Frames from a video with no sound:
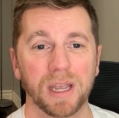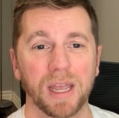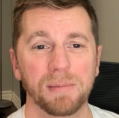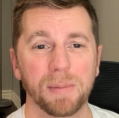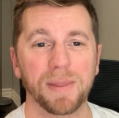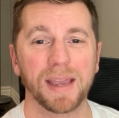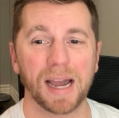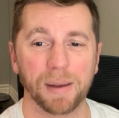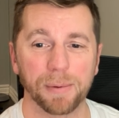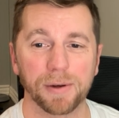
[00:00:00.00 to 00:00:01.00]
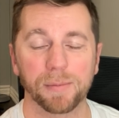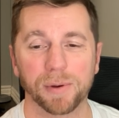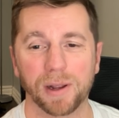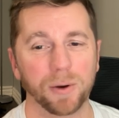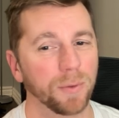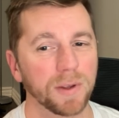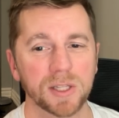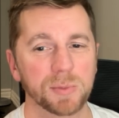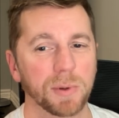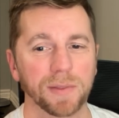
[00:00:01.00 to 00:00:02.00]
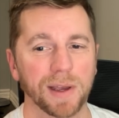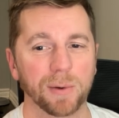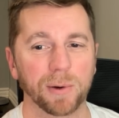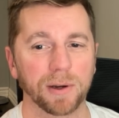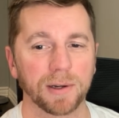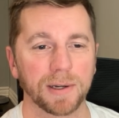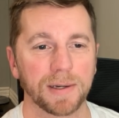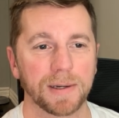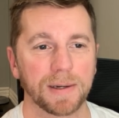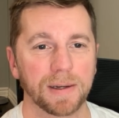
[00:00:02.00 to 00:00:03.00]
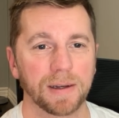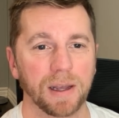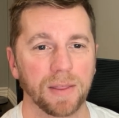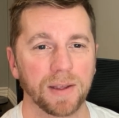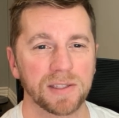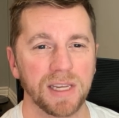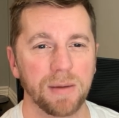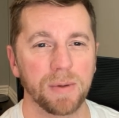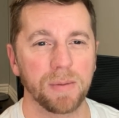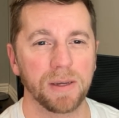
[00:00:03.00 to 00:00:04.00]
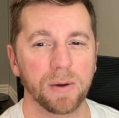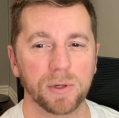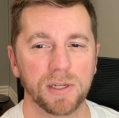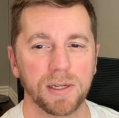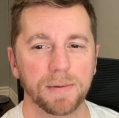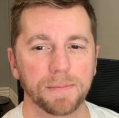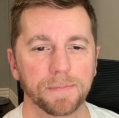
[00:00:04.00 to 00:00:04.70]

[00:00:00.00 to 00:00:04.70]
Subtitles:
Maybe the abbot, but I don't think it's spelled that way. I think it's A-B-B-O-T.